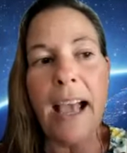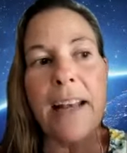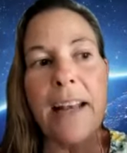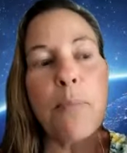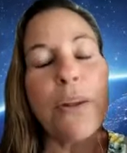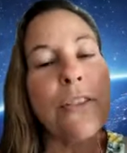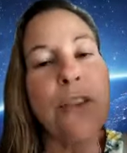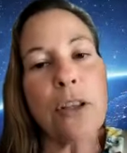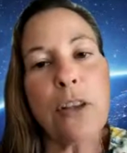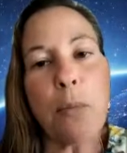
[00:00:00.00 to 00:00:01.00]
And but
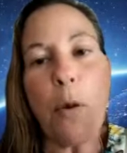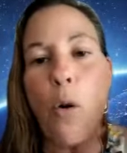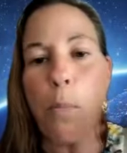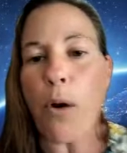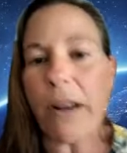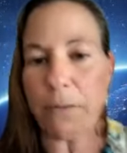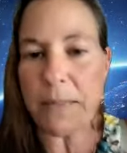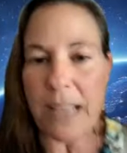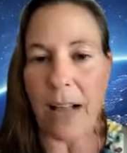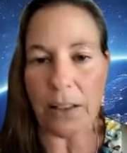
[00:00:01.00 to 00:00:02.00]
the the whole point of me
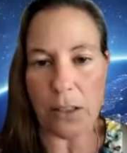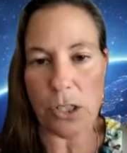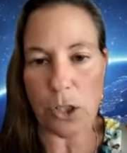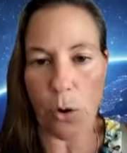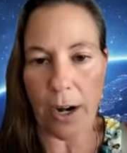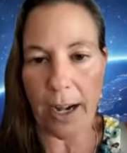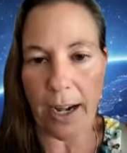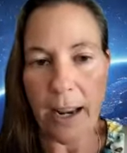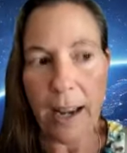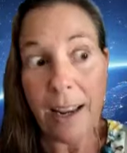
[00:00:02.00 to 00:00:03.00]
telling this
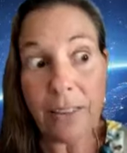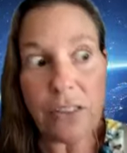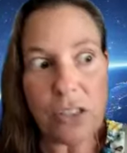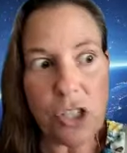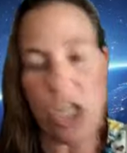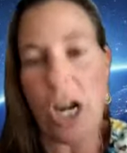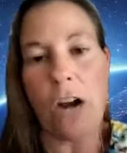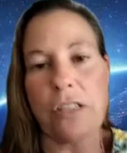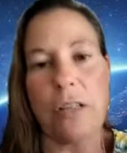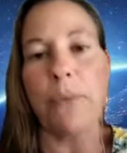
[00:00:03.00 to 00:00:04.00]
story isn't to
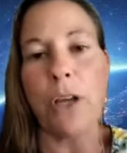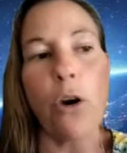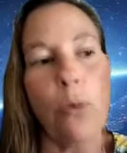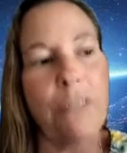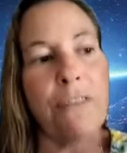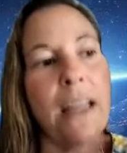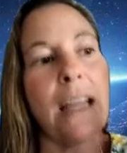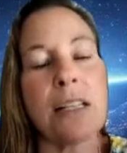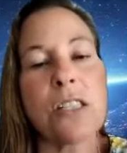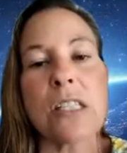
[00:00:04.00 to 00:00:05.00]
share something horrific.
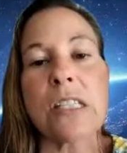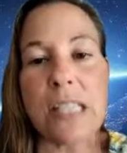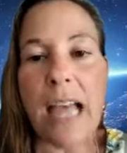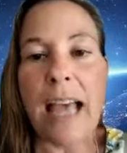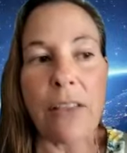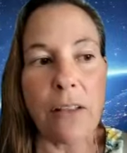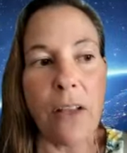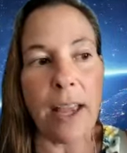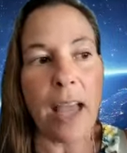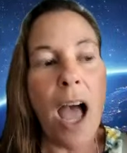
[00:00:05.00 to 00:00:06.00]
It's to say that
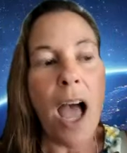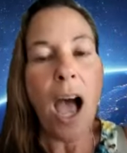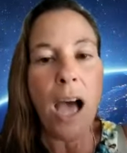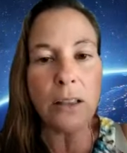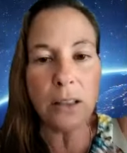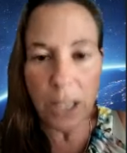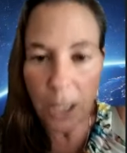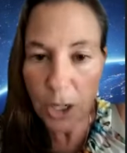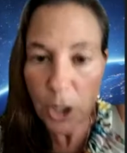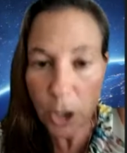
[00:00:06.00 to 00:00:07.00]
like
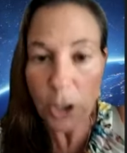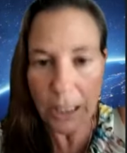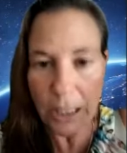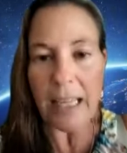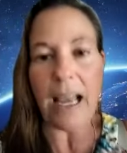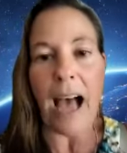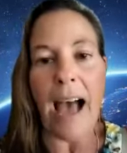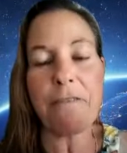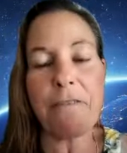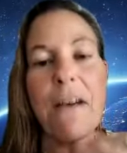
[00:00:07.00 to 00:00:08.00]
literally
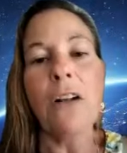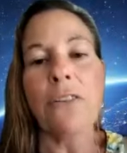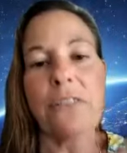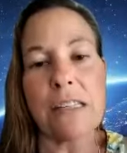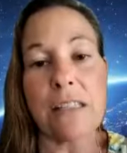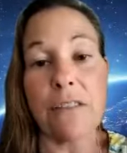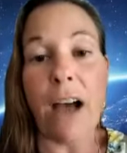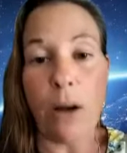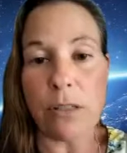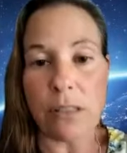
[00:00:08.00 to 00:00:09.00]
i felt as if
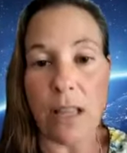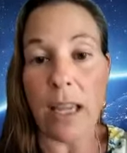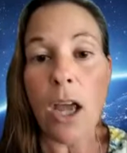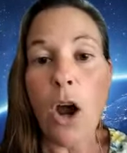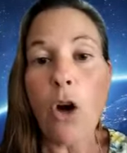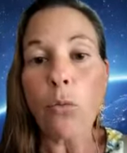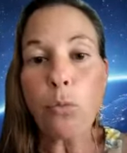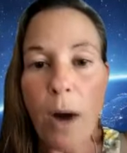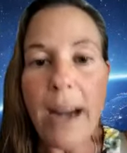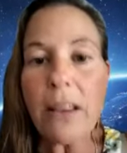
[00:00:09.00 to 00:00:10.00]
i was like
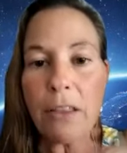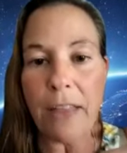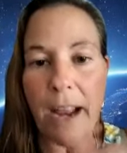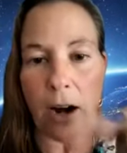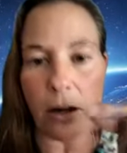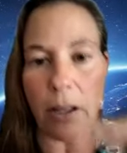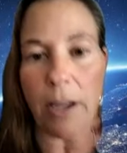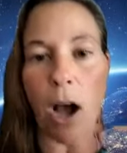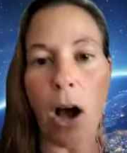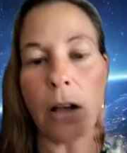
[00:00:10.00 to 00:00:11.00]
right there
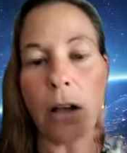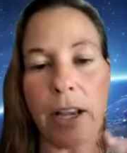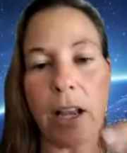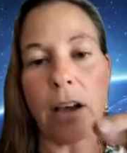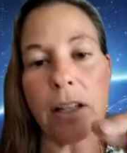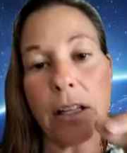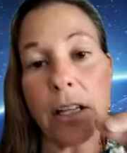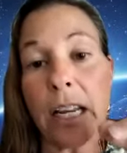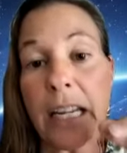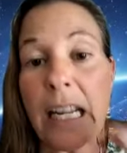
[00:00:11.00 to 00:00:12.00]
like uh, like a, uh,
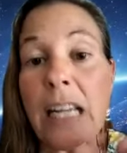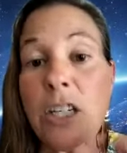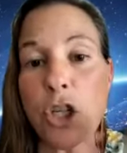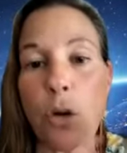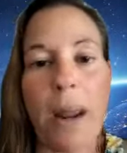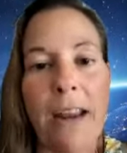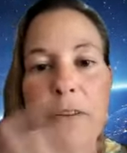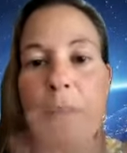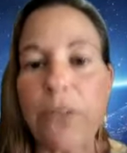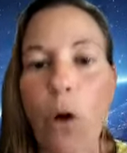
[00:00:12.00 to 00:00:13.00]
an inch away
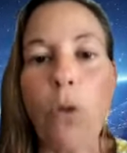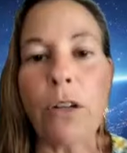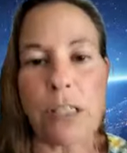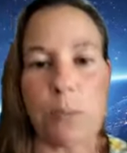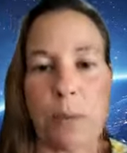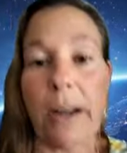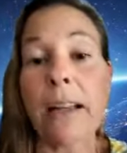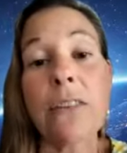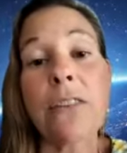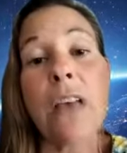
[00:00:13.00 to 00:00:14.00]
from this whole
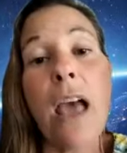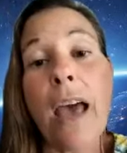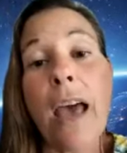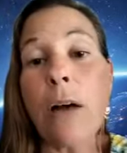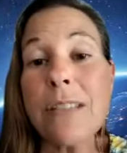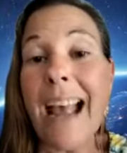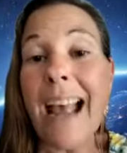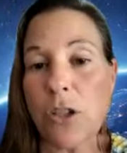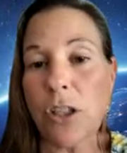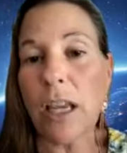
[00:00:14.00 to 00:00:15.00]
experience and i was yeah.
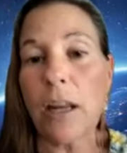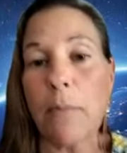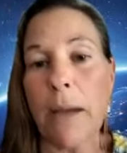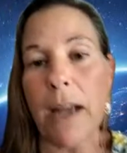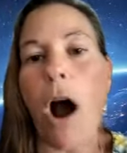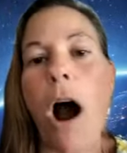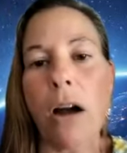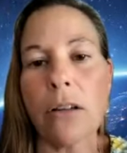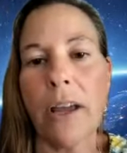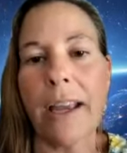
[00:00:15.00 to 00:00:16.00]
actually in my
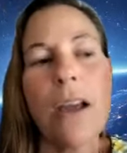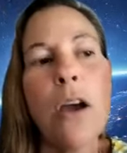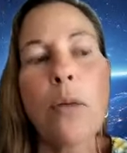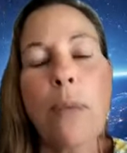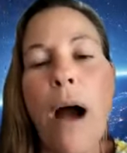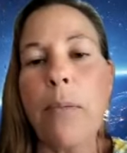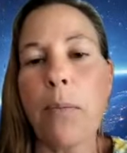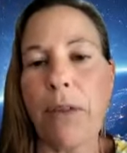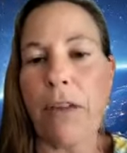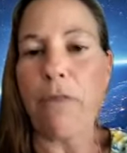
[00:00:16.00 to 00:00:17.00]
car like
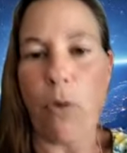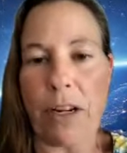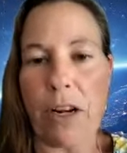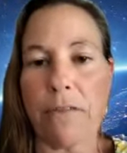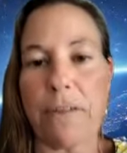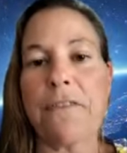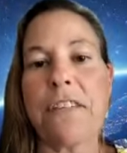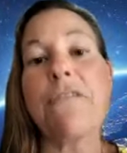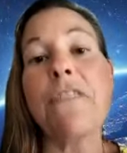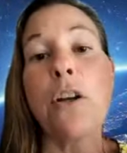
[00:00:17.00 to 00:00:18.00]
probably 40 or
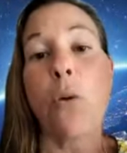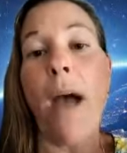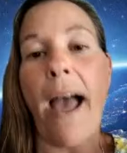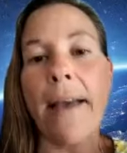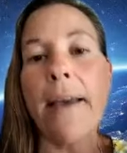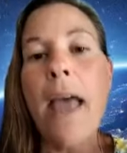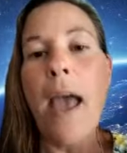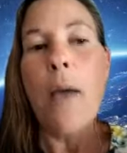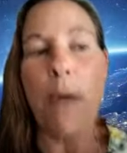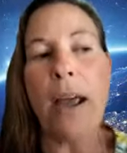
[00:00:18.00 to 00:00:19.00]
50 feet away
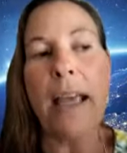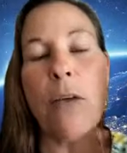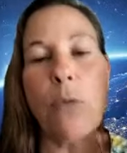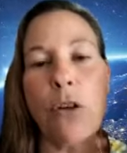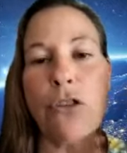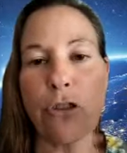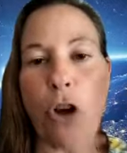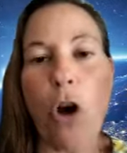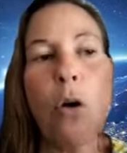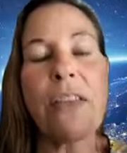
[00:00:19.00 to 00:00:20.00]
but yeah. it was
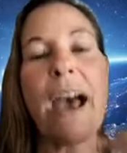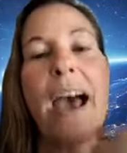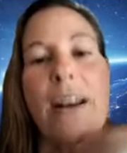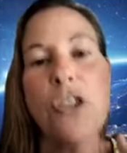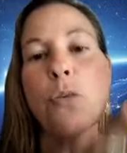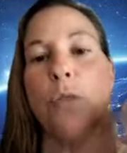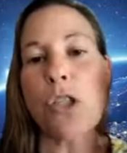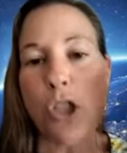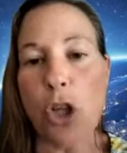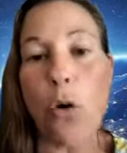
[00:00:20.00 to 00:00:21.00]
so the energy was
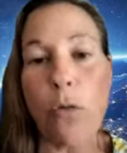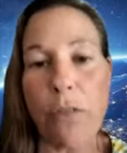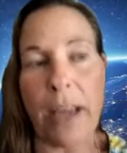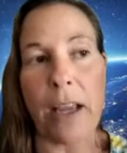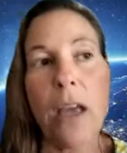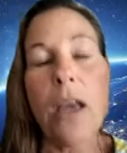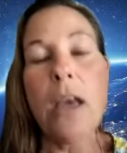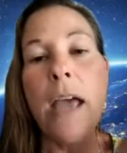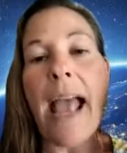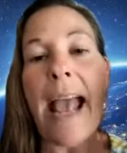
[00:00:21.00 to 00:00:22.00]
so like
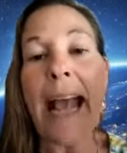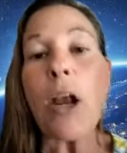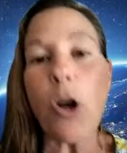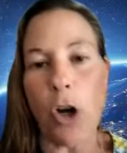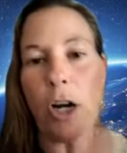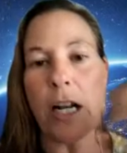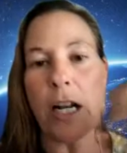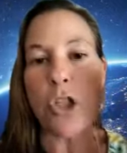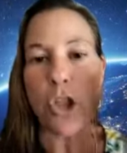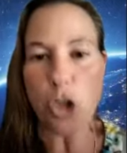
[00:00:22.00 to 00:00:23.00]
anger and
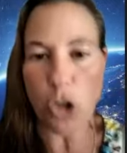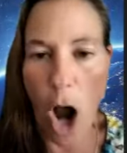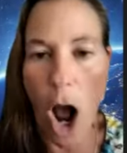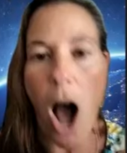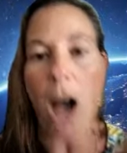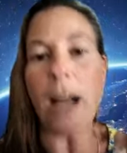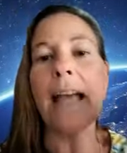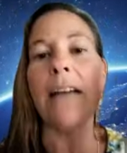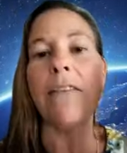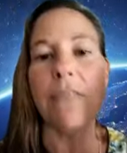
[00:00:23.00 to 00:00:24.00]
strong
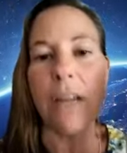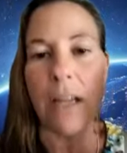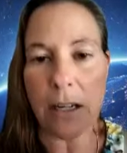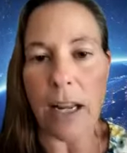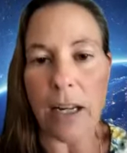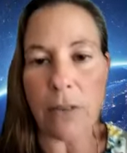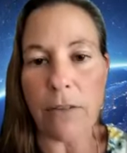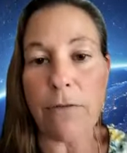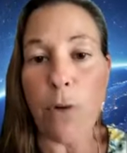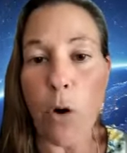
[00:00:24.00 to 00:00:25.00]
and mm-hmm. and and
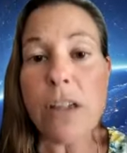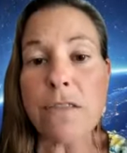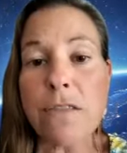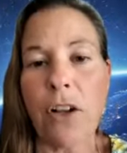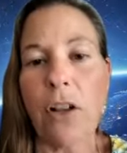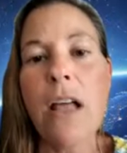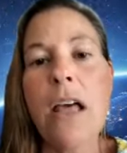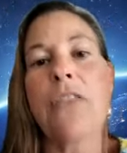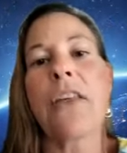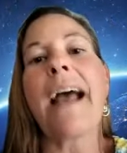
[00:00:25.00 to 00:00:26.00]
forceful
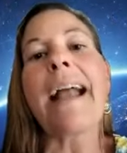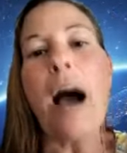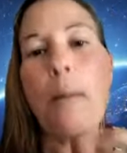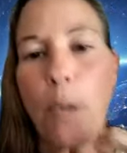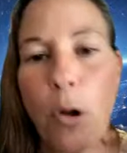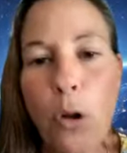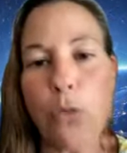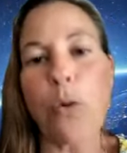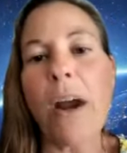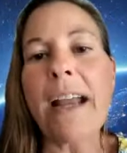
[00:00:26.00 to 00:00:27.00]
that I got
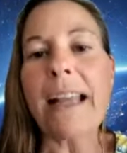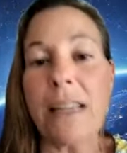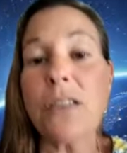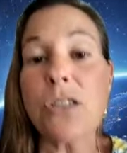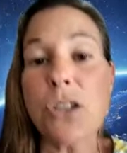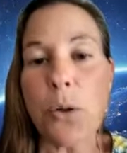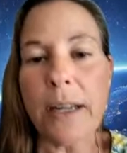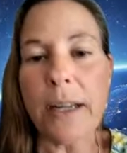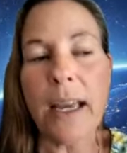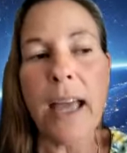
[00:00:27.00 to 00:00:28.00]
pulled right into
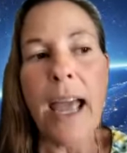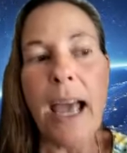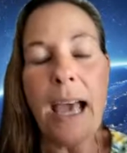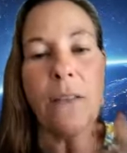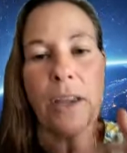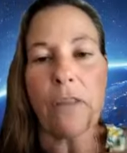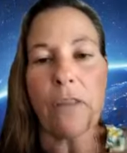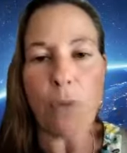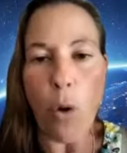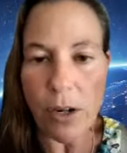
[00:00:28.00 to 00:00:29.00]
it and like
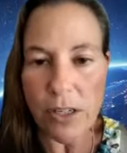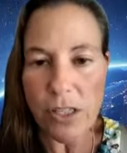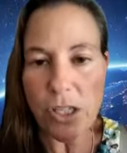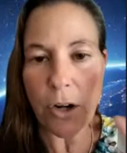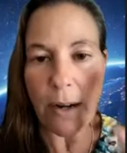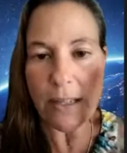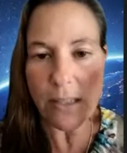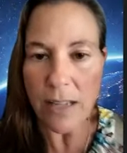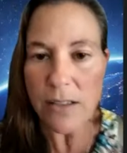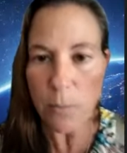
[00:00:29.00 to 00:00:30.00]
of course you know I
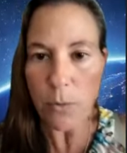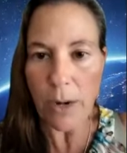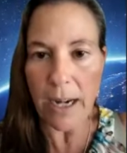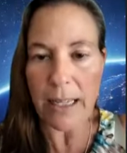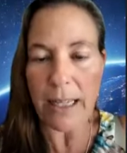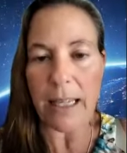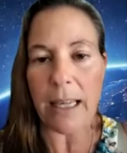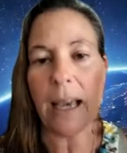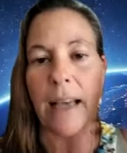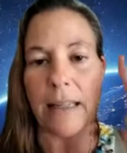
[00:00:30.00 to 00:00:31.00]
sent some
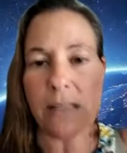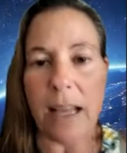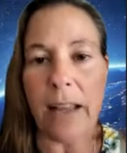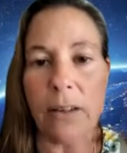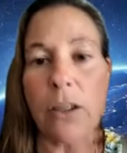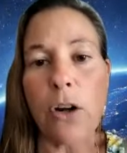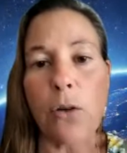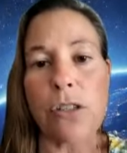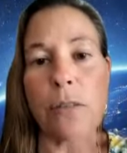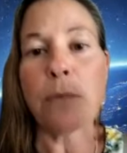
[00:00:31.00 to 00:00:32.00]
reiki and I sent you
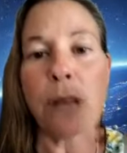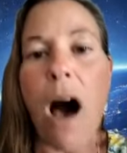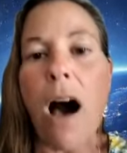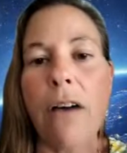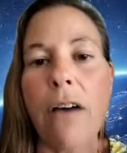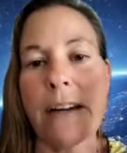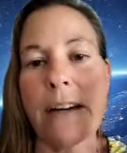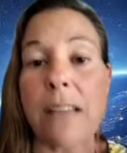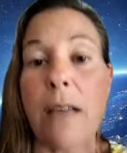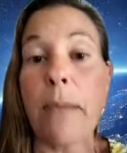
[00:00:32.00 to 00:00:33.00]
know some love and I
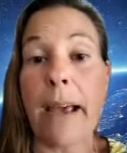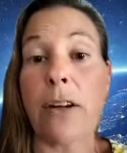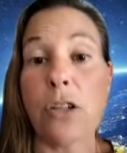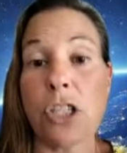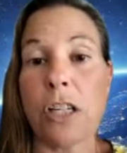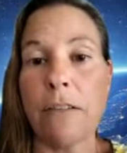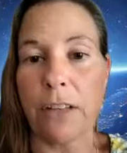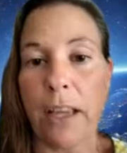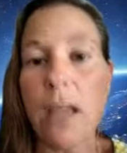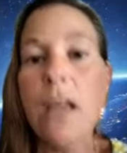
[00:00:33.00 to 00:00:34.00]
sent my energy of
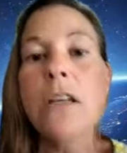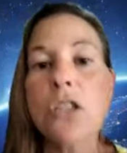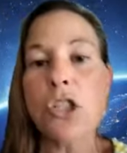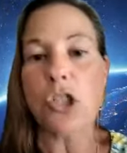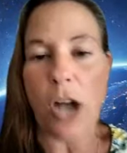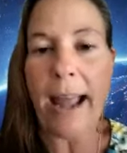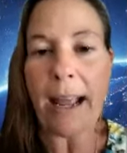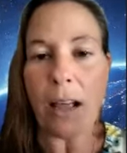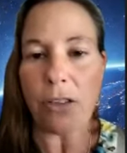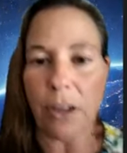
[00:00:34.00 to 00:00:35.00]
like mm-hmm.
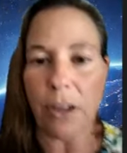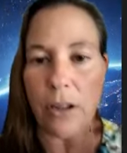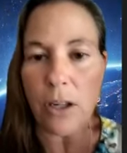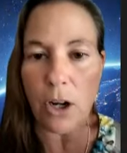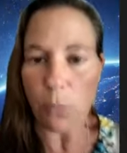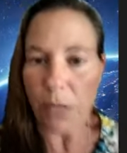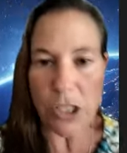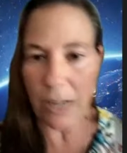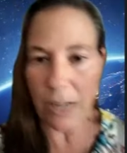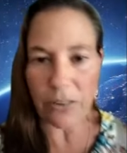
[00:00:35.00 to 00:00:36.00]
strength and you know
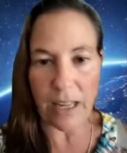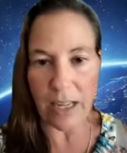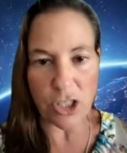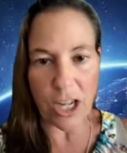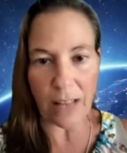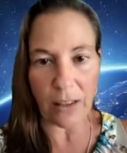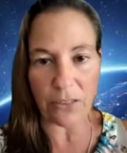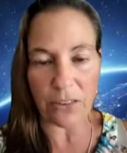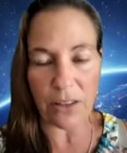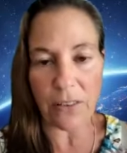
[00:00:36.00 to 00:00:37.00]
reached out to the
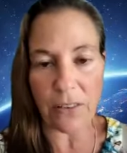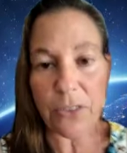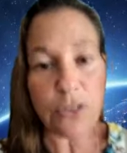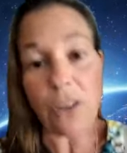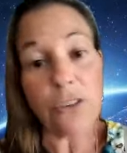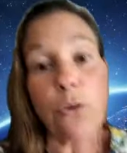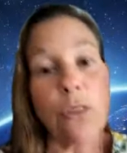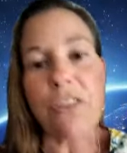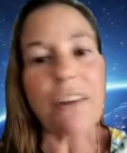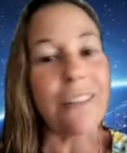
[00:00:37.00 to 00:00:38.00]
angelics and do
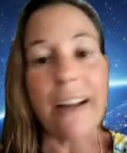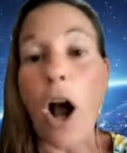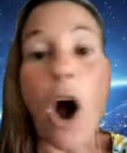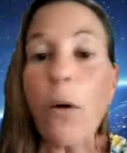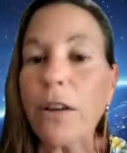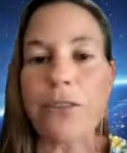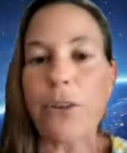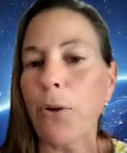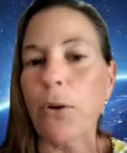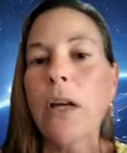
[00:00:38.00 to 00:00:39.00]
the things that I always
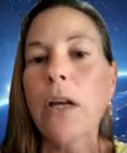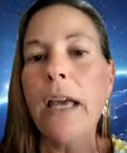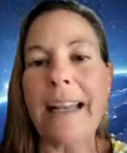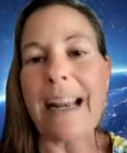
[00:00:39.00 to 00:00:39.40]
do in yeah.